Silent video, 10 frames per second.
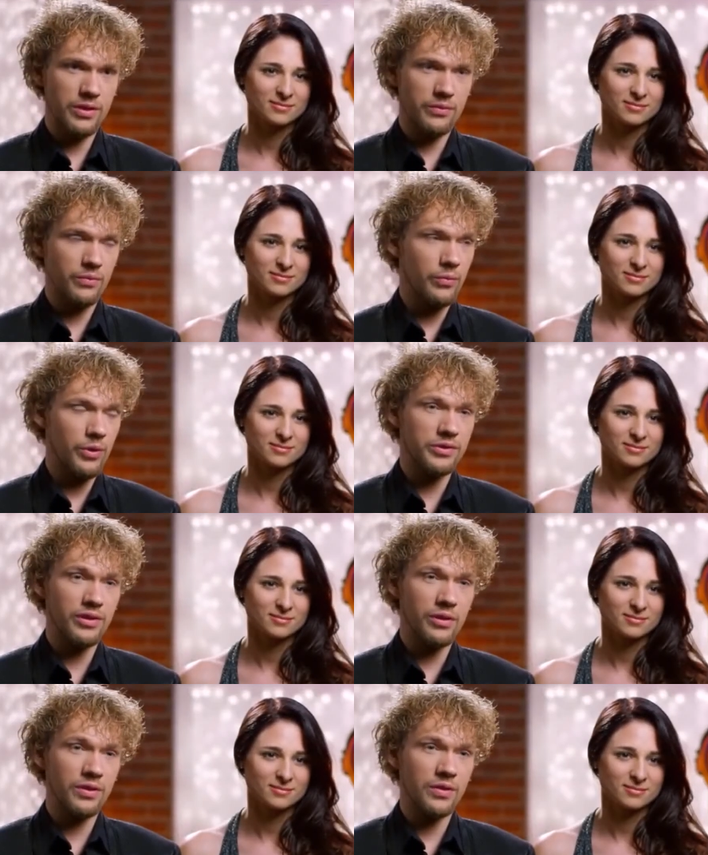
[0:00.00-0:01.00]
Speaker 1: we
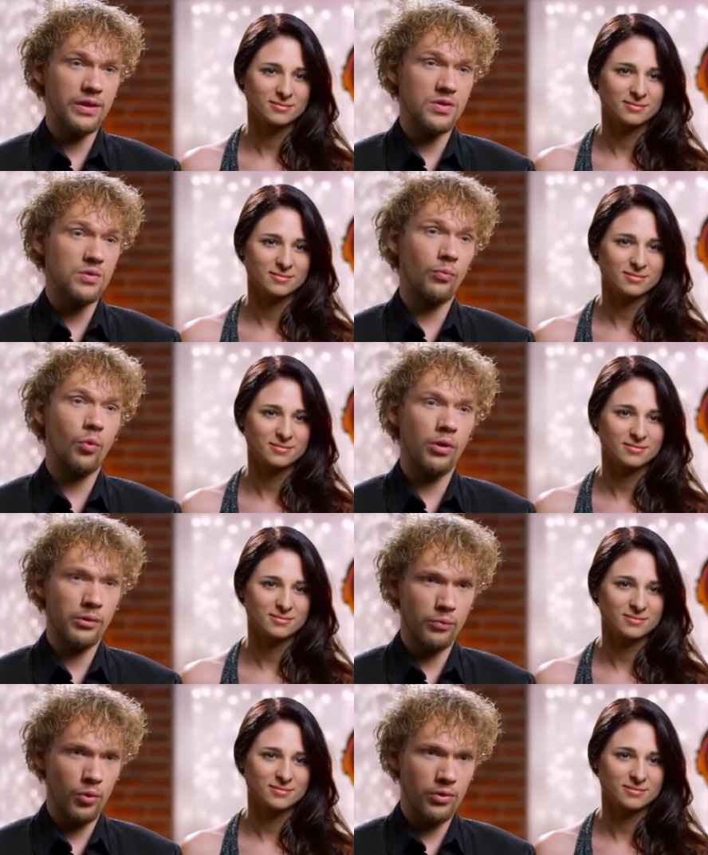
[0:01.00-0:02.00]
worked on our connection
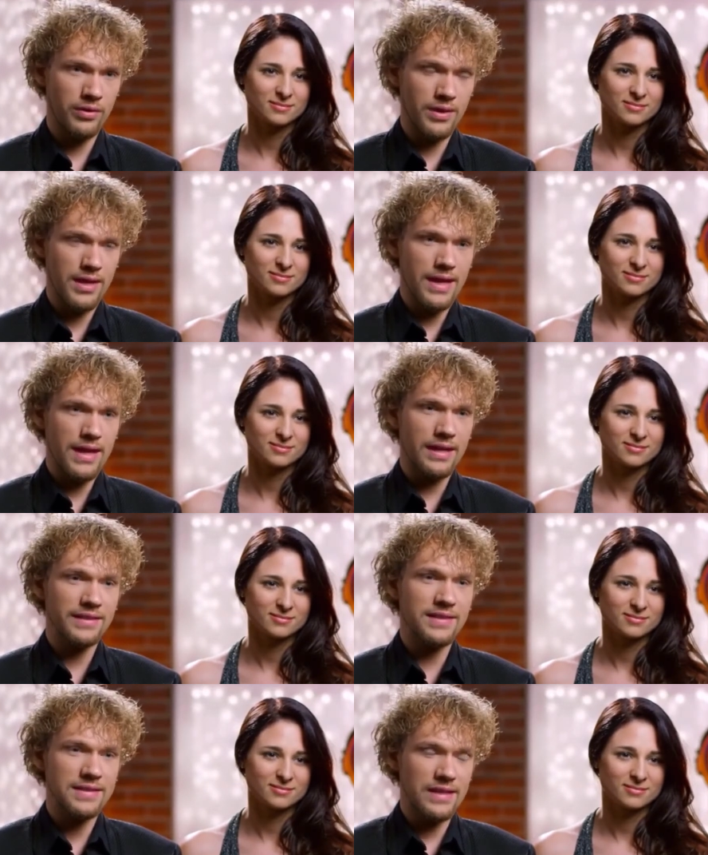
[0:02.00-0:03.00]
more and more
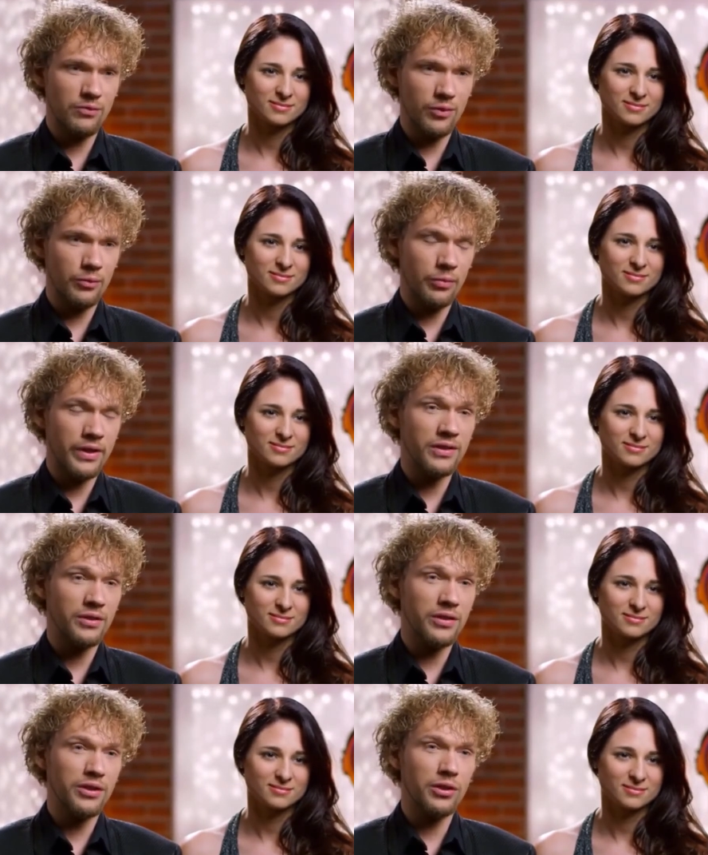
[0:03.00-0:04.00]
and this time we'll bring it
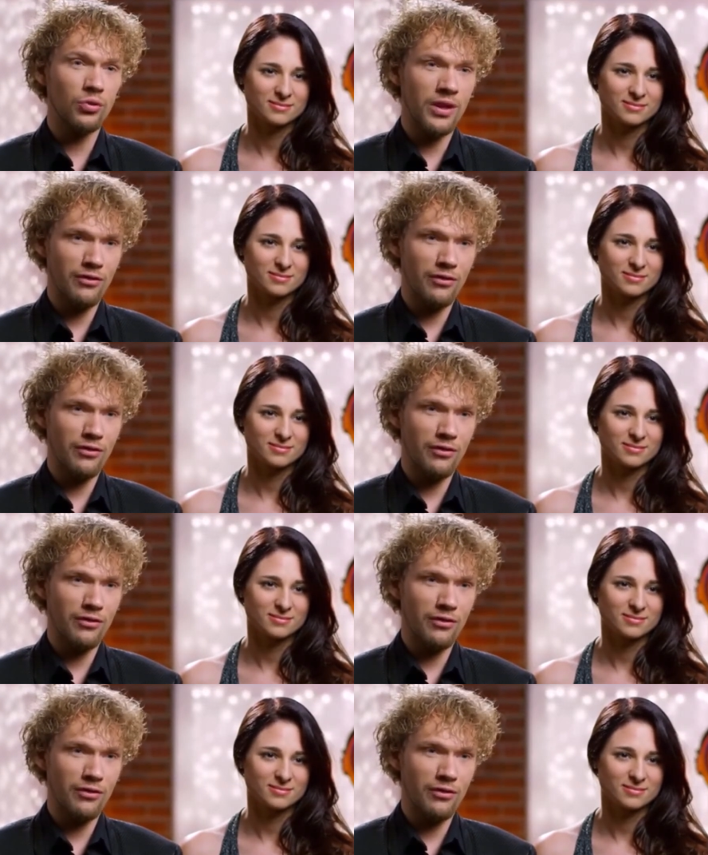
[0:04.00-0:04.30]
on a new